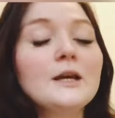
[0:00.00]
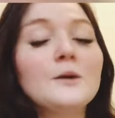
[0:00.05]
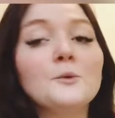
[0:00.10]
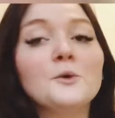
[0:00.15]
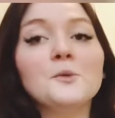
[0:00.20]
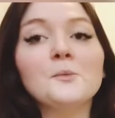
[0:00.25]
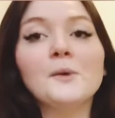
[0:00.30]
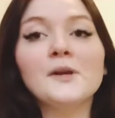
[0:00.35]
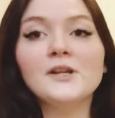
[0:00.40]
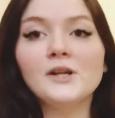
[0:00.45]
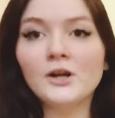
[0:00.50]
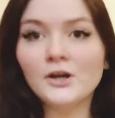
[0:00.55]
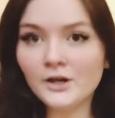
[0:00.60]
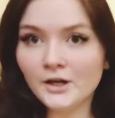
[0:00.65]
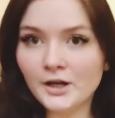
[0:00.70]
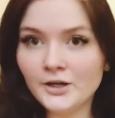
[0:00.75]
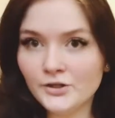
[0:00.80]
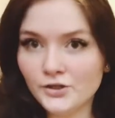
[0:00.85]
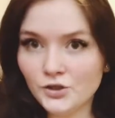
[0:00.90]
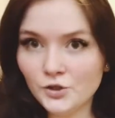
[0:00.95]
With my daughter, I
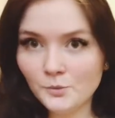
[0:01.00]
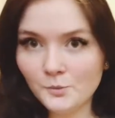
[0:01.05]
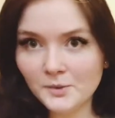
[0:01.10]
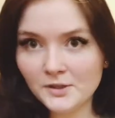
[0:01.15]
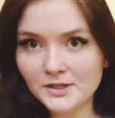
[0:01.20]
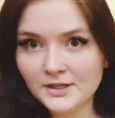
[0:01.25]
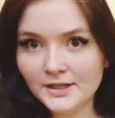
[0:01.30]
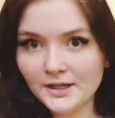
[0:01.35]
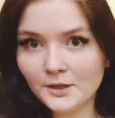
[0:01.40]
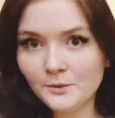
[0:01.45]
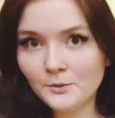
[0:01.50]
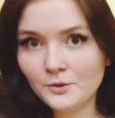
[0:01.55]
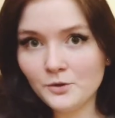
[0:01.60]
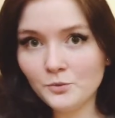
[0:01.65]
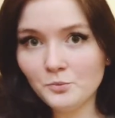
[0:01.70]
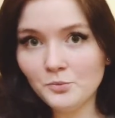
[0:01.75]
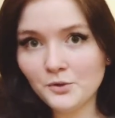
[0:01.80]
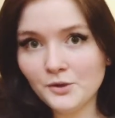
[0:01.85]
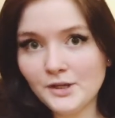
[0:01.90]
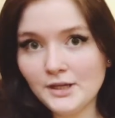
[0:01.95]
got super sick
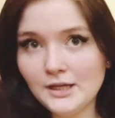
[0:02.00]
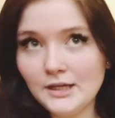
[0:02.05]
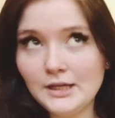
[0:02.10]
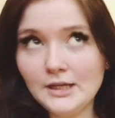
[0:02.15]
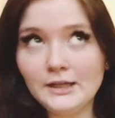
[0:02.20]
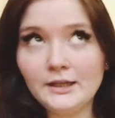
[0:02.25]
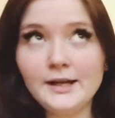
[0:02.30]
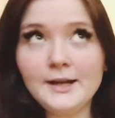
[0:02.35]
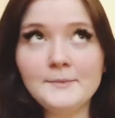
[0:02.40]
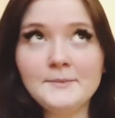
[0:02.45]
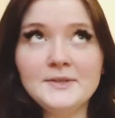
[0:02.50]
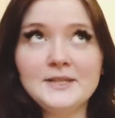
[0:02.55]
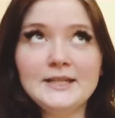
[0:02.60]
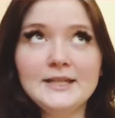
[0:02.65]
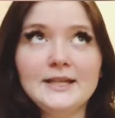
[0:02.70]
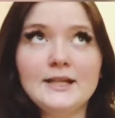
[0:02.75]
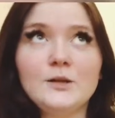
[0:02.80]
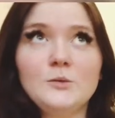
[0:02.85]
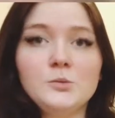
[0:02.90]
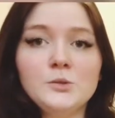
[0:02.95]
with
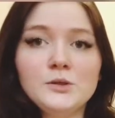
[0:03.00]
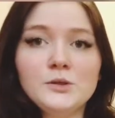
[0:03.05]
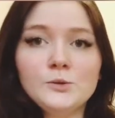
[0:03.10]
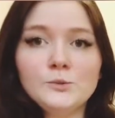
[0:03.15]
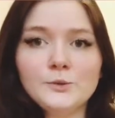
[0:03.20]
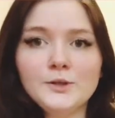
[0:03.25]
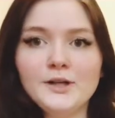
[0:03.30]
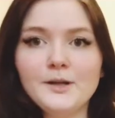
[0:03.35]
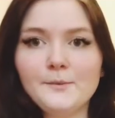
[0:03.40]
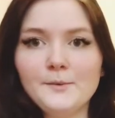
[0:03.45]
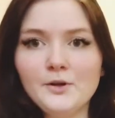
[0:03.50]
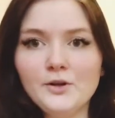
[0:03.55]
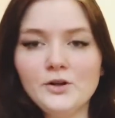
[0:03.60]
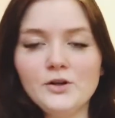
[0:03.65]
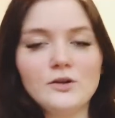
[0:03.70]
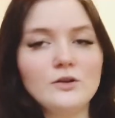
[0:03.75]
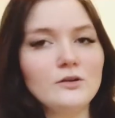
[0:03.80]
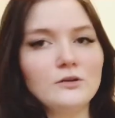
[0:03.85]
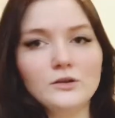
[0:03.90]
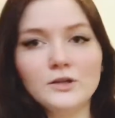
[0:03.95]
preeclampsia. I'll put the word up here.
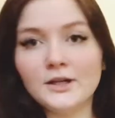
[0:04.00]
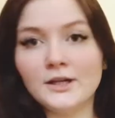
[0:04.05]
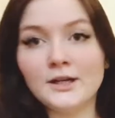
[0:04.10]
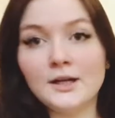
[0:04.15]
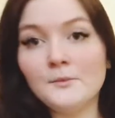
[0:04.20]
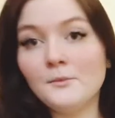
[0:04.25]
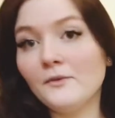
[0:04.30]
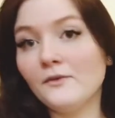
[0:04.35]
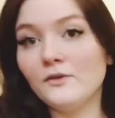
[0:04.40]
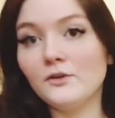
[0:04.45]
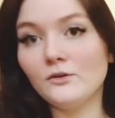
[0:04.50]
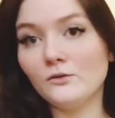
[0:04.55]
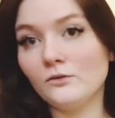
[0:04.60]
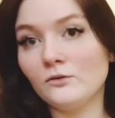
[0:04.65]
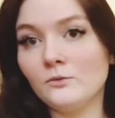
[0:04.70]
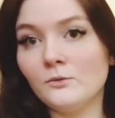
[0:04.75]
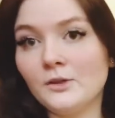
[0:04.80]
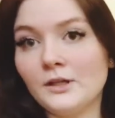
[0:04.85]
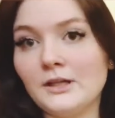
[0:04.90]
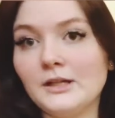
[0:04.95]
You can look it up if you don't
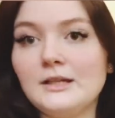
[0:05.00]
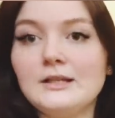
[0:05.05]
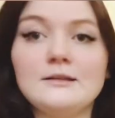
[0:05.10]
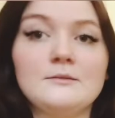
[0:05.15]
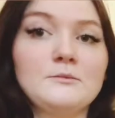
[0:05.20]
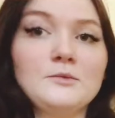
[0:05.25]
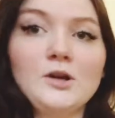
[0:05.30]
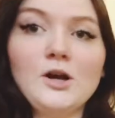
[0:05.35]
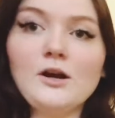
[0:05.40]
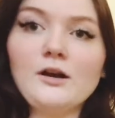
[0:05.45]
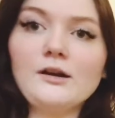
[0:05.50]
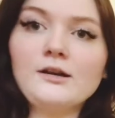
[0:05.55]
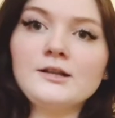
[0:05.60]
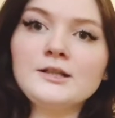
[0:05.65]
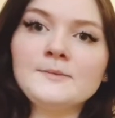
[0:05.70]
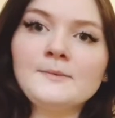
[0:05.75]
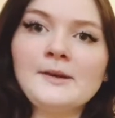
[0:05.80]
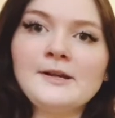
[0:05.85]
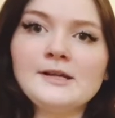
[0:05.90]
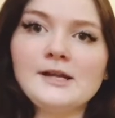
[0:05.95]
know what it is. I'm not going to
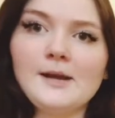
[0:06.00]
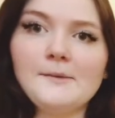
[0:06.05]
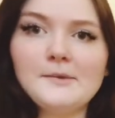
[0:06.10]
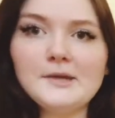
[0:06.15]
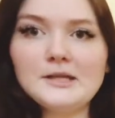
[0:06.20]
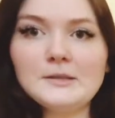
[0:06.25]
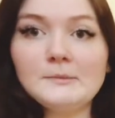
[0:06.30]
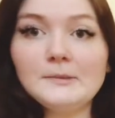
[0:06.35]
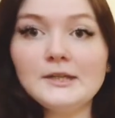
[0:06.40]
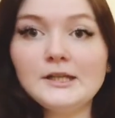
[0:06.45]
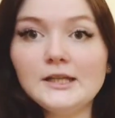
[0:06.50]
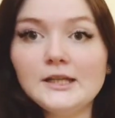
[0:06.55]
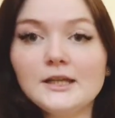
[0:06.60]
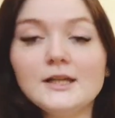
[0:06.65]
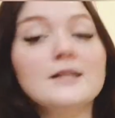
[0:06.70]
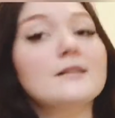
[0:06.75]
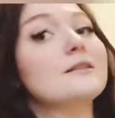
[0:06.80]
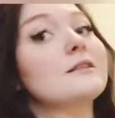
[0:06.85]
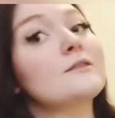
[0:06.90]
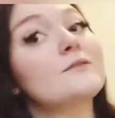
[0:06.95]
spend time explaining it
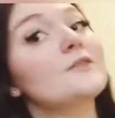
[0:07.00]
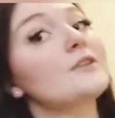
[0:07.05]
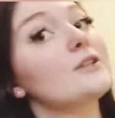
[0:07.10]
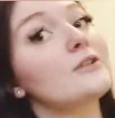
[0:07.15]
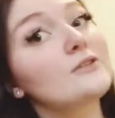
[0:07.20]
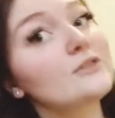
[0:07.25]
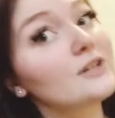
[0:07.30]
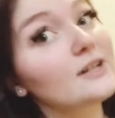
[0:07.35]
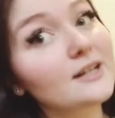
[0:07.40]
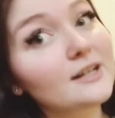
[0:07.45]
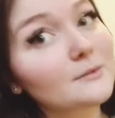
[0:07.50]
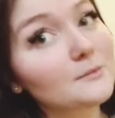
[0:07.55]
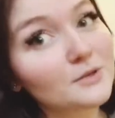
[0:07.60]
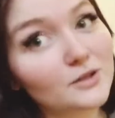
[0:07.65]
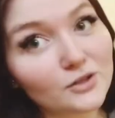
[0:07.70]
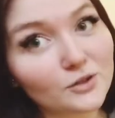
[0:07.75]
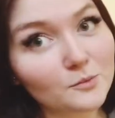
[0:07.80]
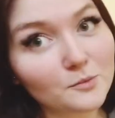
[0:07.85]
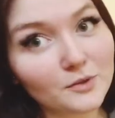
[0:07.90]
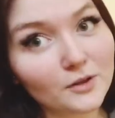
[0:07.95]
because this video is already going to be
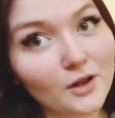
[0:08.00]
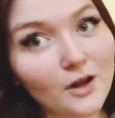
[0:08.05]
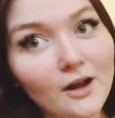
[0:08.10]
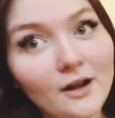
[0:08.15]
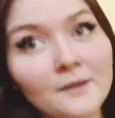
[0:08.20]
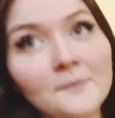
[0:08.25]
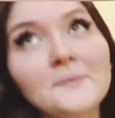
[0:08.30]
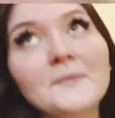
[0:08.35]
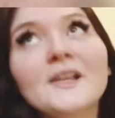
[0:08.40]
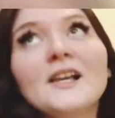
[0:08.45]
super long.